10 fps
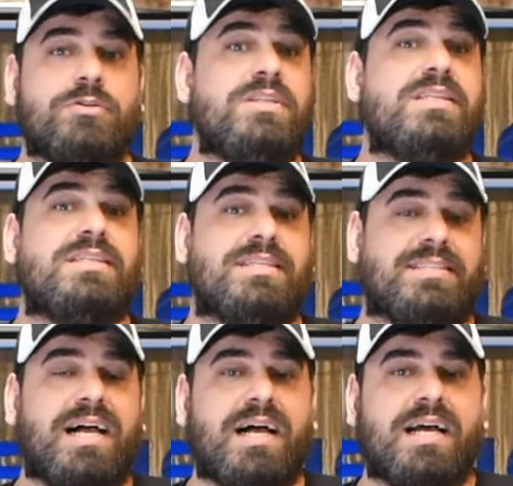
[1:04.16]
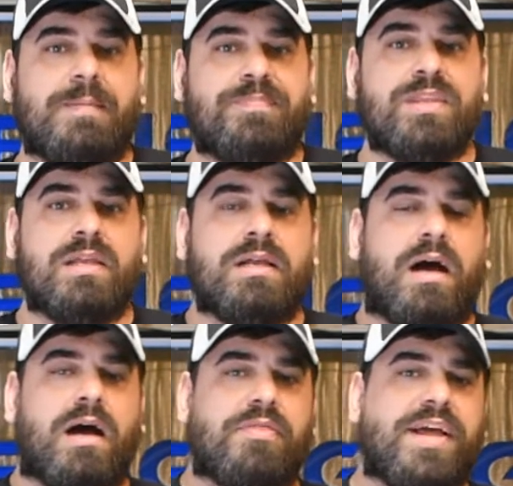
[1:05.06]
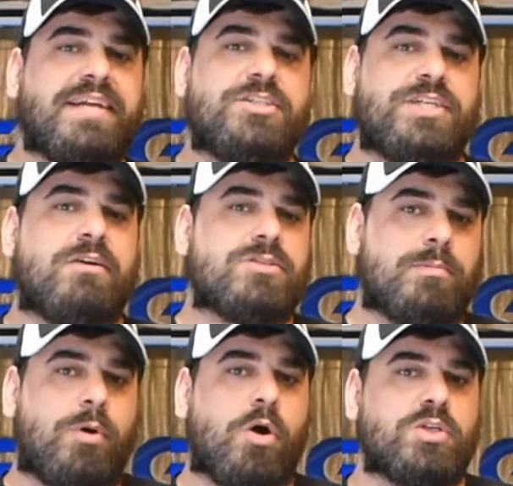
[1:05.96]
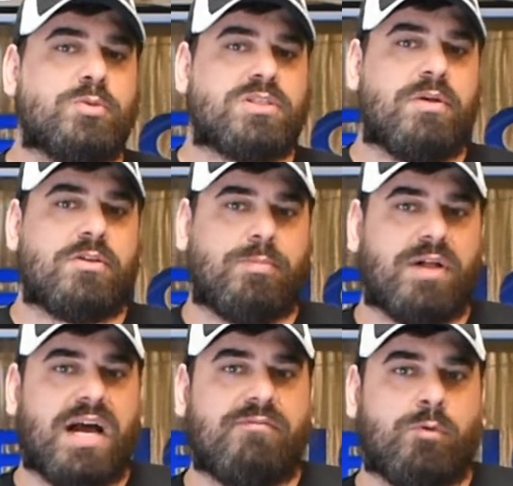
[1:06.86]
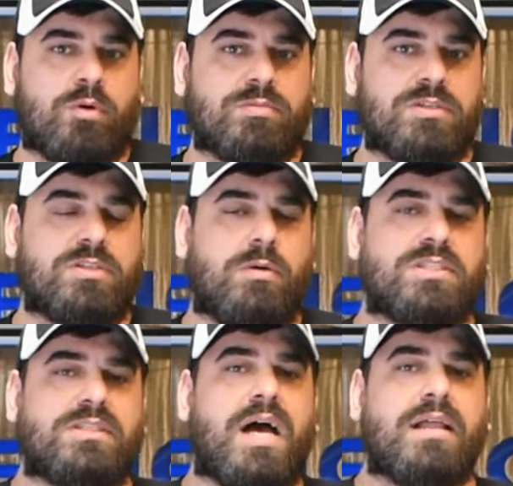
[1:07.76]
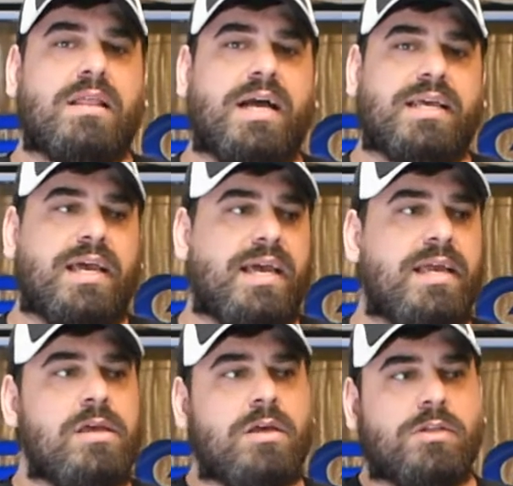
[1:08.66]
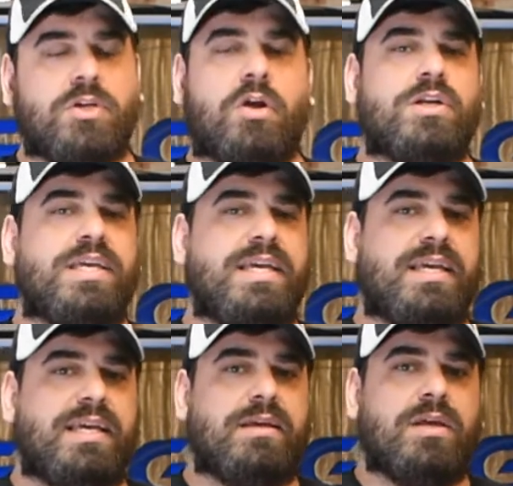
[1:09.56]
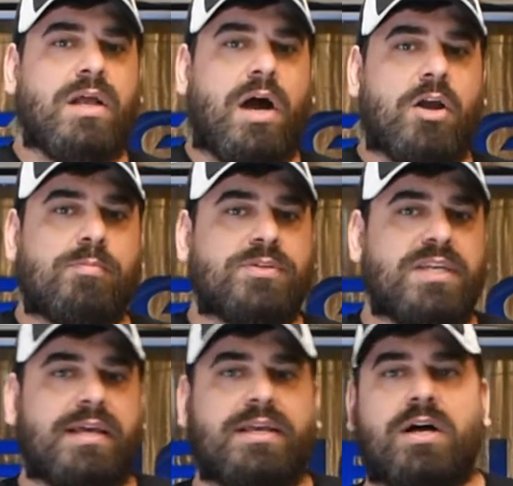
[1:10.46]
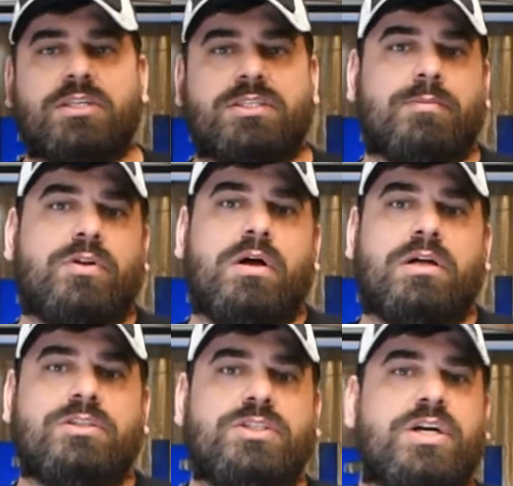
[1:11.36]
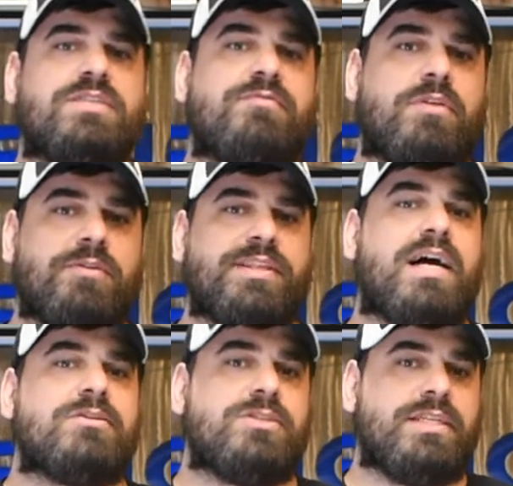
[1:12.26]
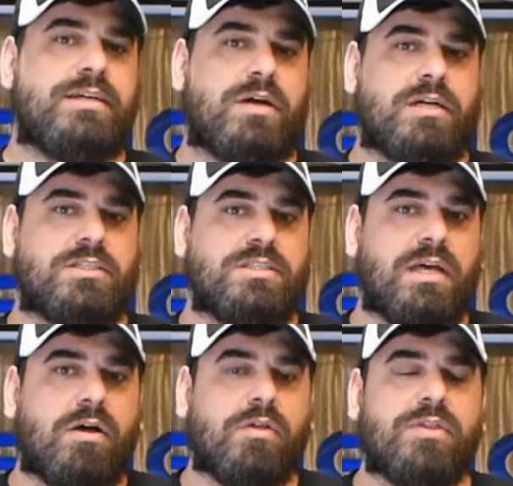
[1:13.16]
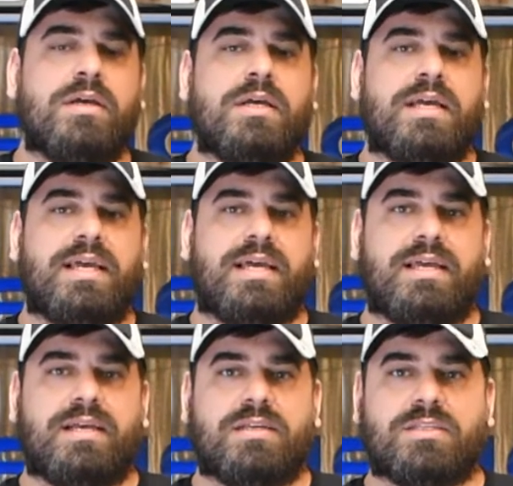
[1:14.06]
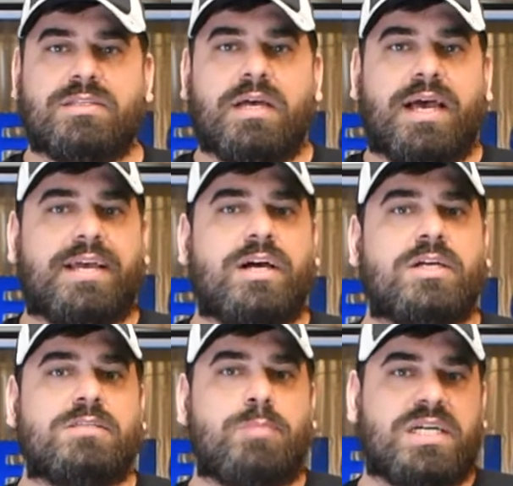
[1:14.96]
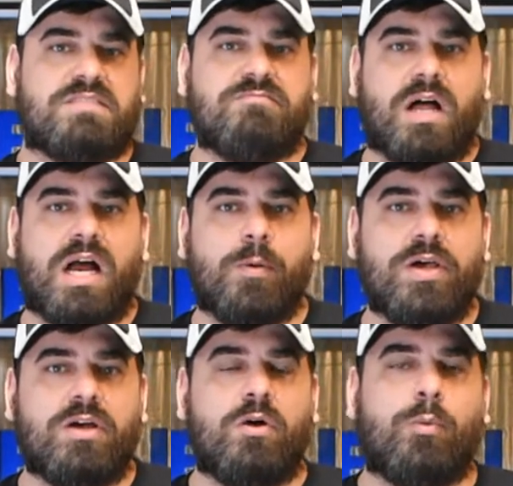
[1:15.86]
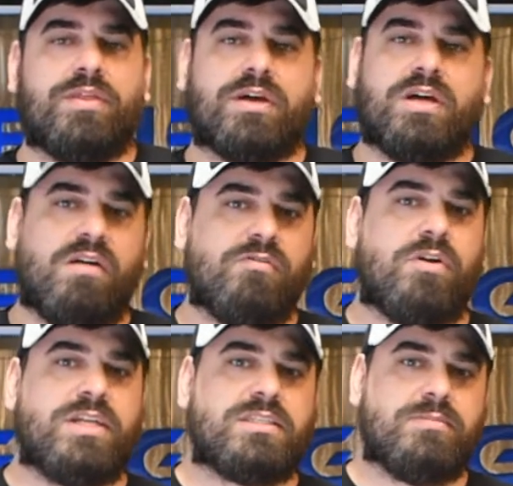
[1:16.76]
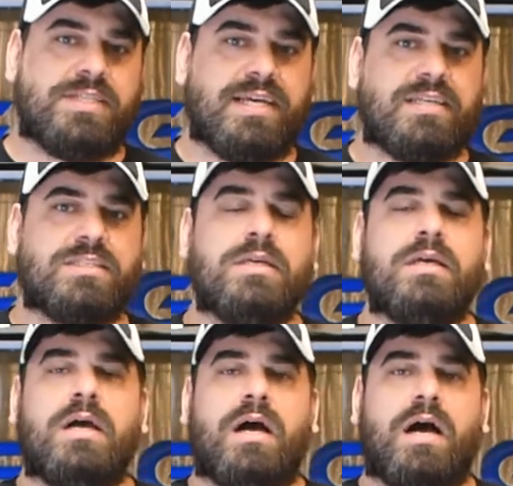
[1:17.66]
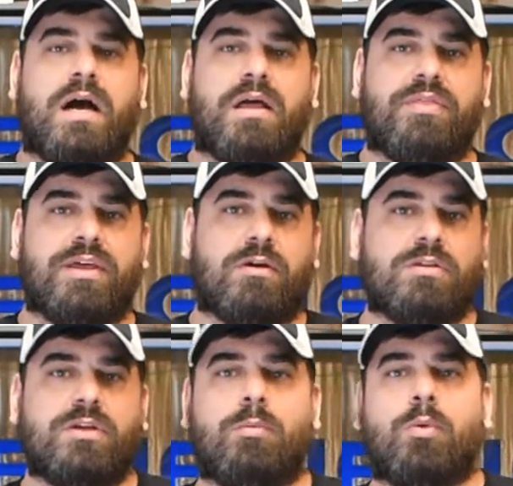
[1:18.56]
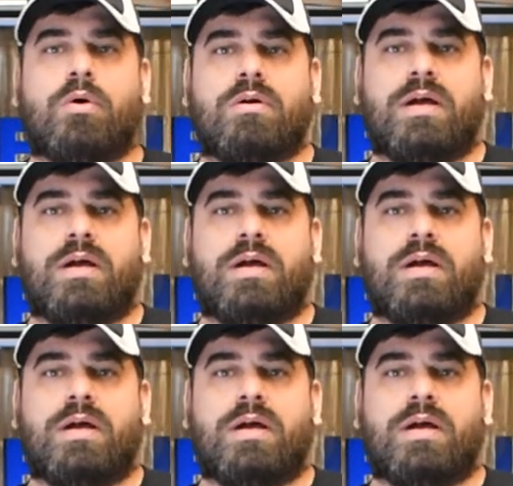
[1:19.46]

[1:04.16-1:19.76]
to the design, they can share some parts with some other platforms, and so it's not like a turnkey 100% custom clutch just for the 3000 GT or Dodge Stealth. It is a customized flywheel with a cover and some disc. They're a little more